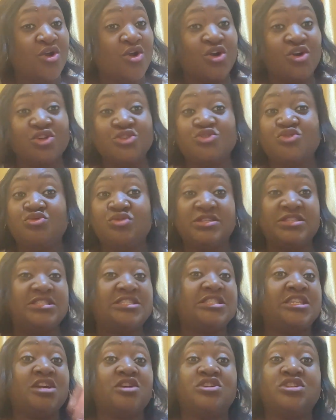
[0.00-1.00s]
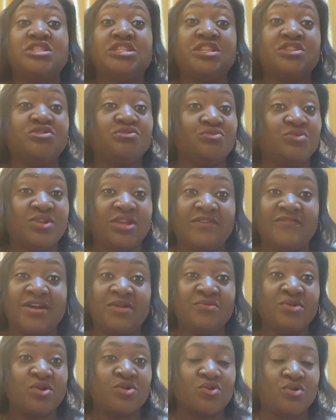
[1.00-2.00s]
or 22nd century,
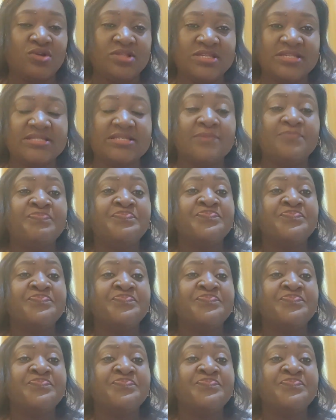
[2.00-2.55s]
whatever we call it,